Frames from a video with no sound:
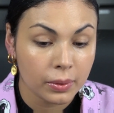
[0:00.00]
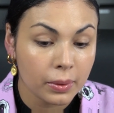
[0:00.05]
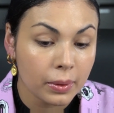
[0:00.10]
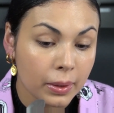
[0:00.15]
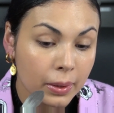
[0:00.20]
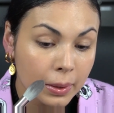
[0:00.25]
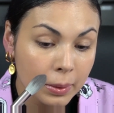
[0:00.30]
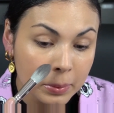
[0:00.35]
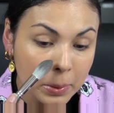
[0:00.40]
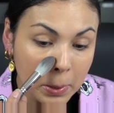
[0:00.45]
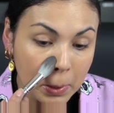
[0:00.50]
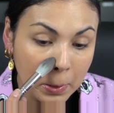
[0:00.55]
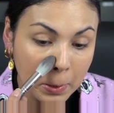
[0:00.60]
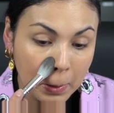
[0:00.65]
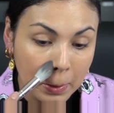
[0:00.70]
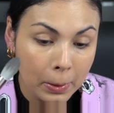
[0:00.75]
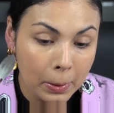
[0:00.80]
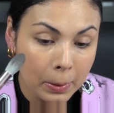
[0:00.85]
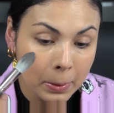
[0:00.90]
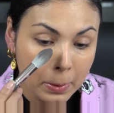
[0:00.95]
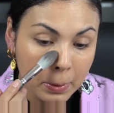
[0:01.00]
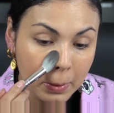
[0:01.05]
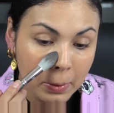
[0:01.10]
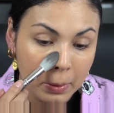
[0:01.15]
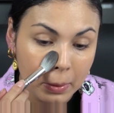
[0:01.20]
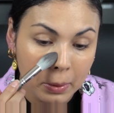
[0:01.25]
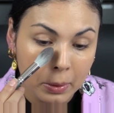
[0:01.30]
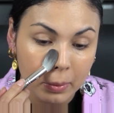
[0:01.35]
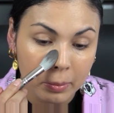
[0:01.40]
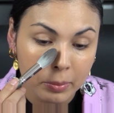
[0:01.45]
and I'm just gonna
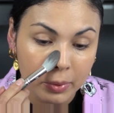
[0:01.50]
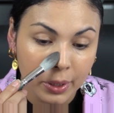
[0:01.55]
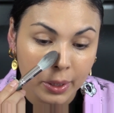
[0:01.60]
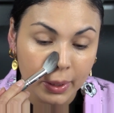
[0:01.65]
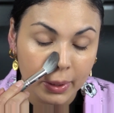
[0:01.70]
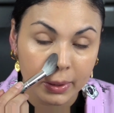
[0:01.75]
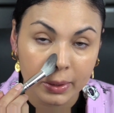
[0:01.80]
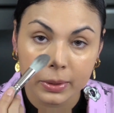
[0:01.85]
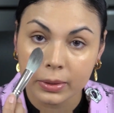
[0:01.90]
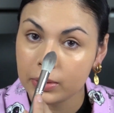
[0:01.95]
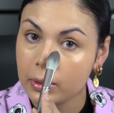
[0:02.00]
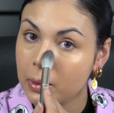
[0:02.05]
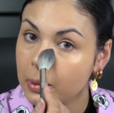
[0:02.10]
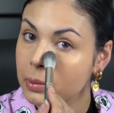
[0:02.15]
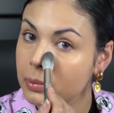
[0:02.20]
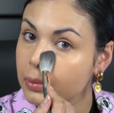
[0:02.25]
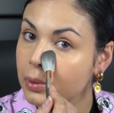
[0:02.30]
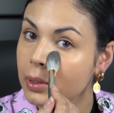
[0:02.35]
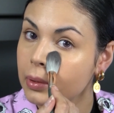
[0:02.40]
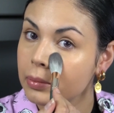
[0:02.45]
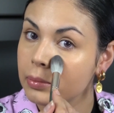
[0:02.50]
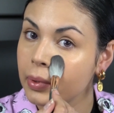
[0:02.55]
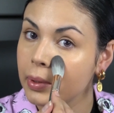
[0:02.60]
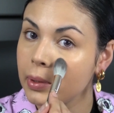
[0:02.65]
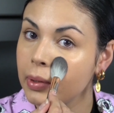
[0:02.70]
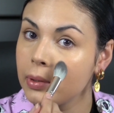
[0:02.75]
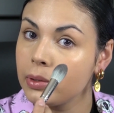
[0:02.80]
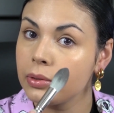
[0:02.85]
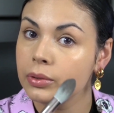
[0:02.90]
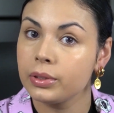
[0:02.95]
apply this around my
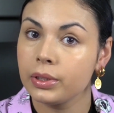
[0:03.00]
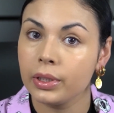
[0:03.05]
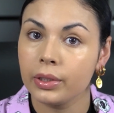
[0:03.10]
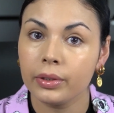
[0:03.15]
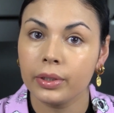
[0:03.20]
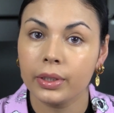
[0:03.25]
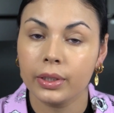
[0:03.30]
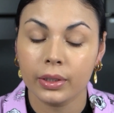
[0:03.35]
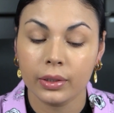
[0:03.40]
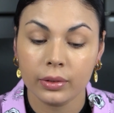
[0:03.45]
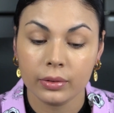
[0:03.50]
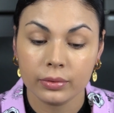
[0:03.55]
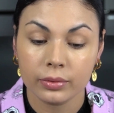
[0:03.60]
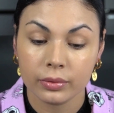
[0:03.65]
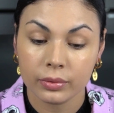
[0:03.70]
nose area